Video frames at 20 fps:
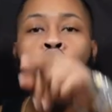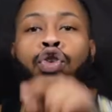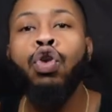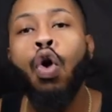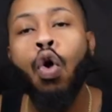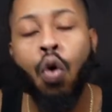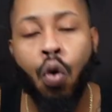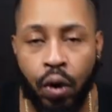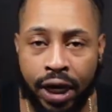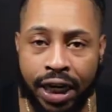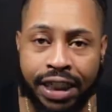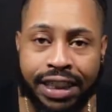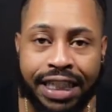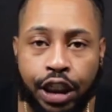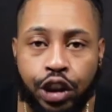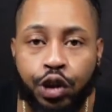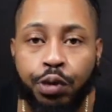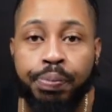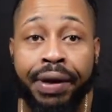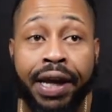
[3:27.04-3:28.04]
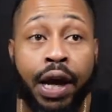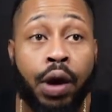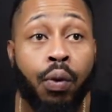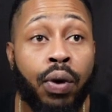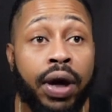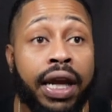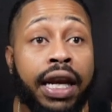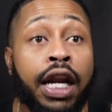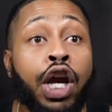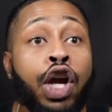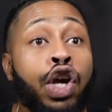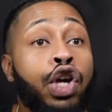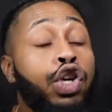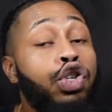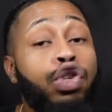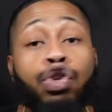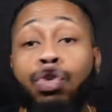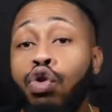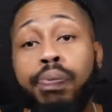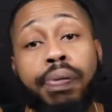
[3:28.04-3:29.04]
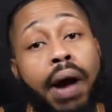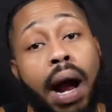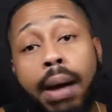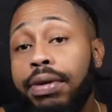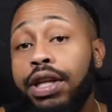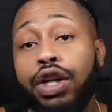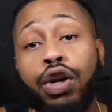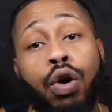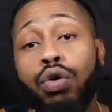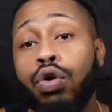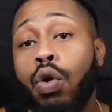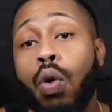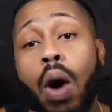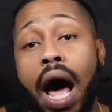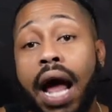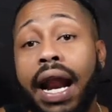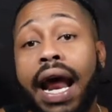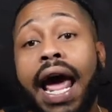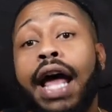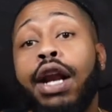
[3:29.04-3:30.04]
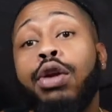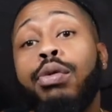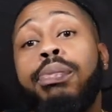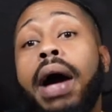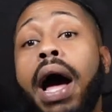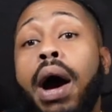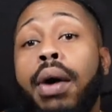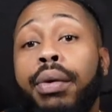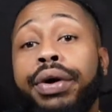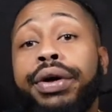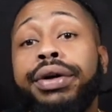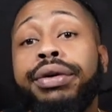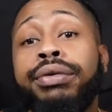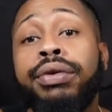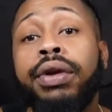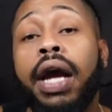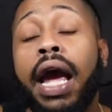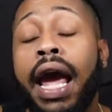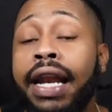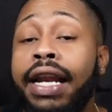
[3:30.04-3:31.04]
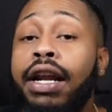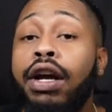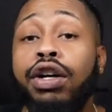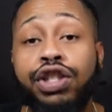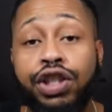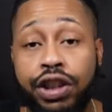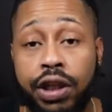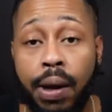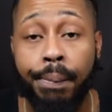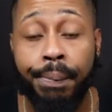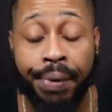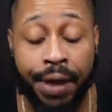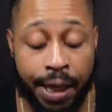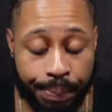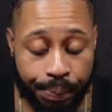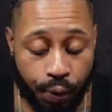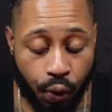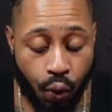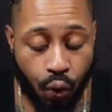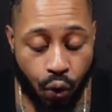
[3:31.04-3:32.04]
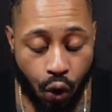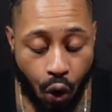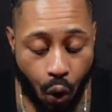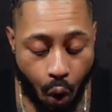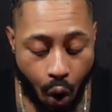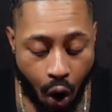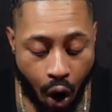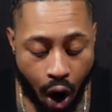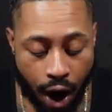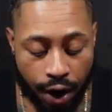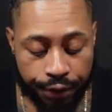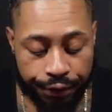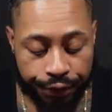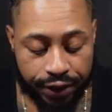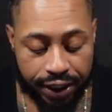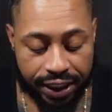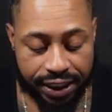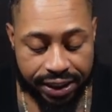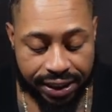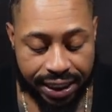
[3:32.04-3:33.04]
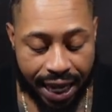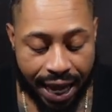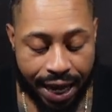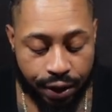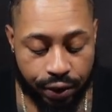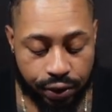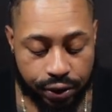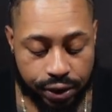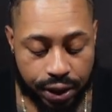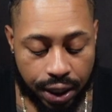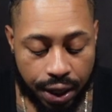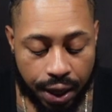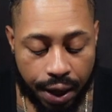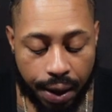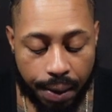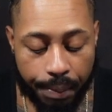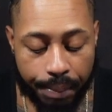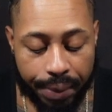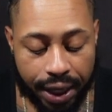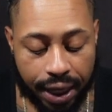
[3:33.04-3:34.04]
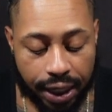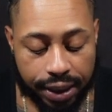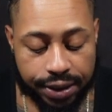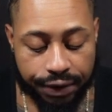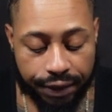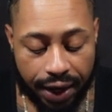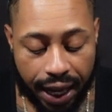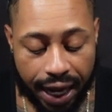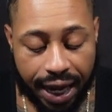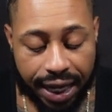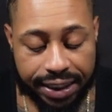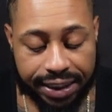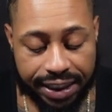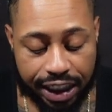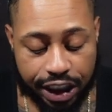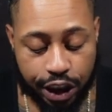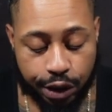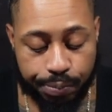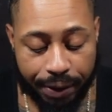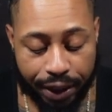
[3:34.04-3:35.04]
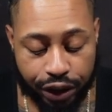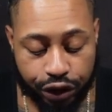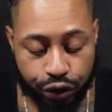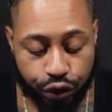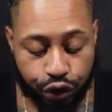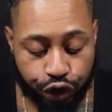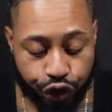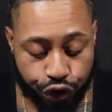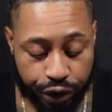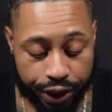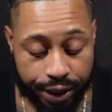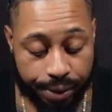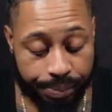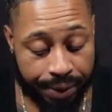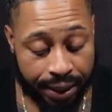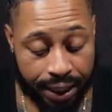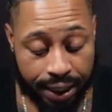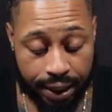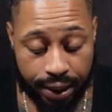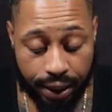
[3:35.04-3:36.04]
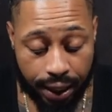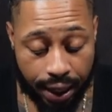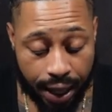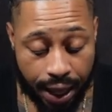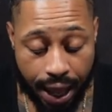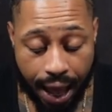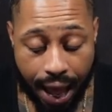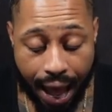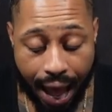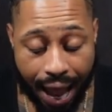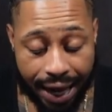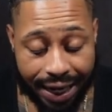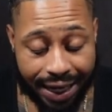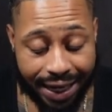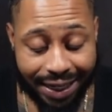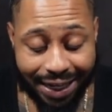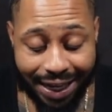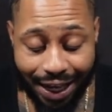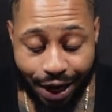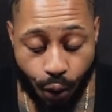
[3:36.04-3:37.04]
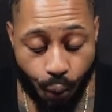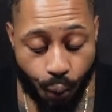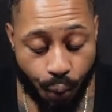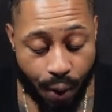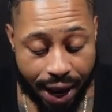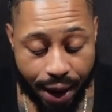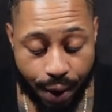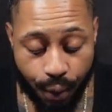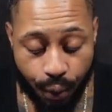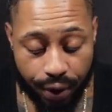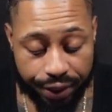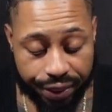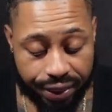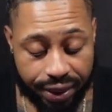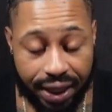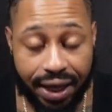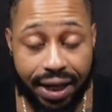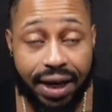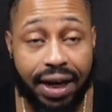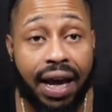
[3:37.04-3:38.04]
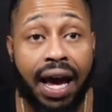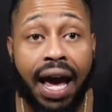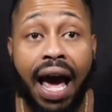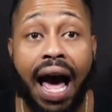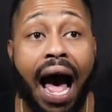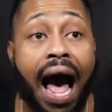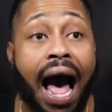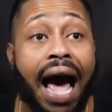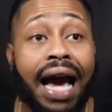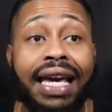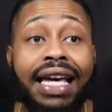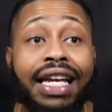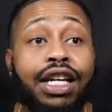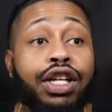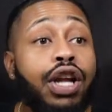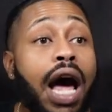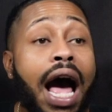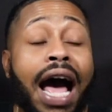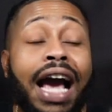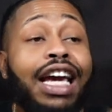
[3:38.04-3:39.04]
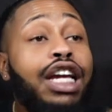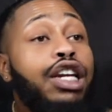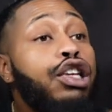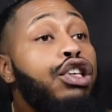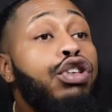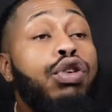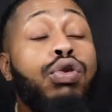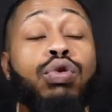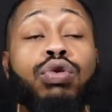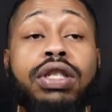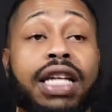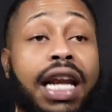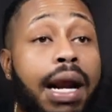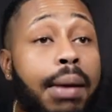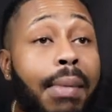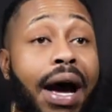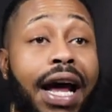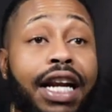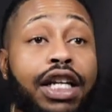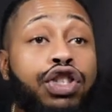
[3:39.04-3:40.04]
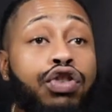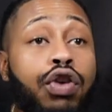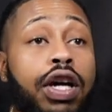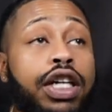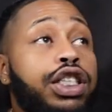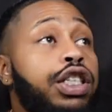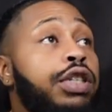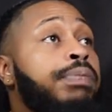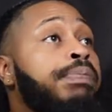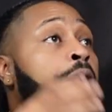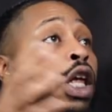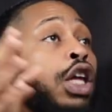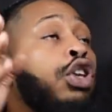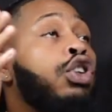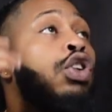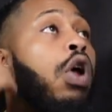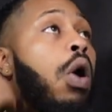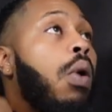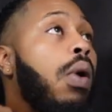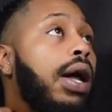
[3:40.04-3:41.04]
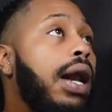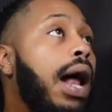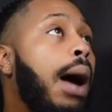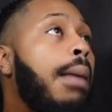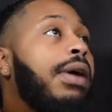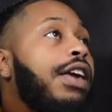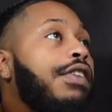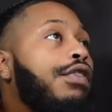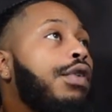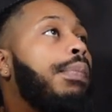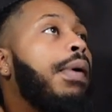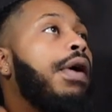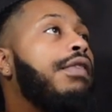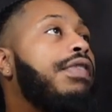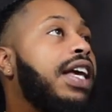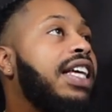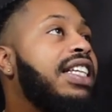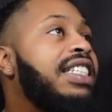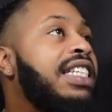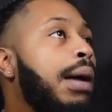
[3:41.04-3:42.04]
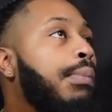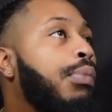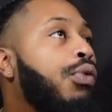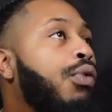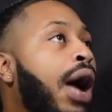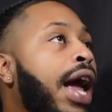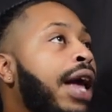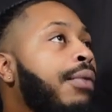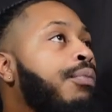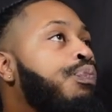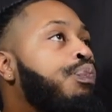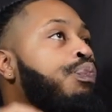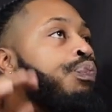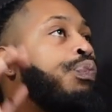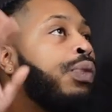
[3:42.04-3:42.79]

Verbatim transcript: you know who it is that you're playing with. You probably don't know how to handle power. And there are some people who go hard for these titles because of, like I said, special treatment. I can get away with it. I can I can use it at my discretion. You know what? I'm going to give you a perfect example, right?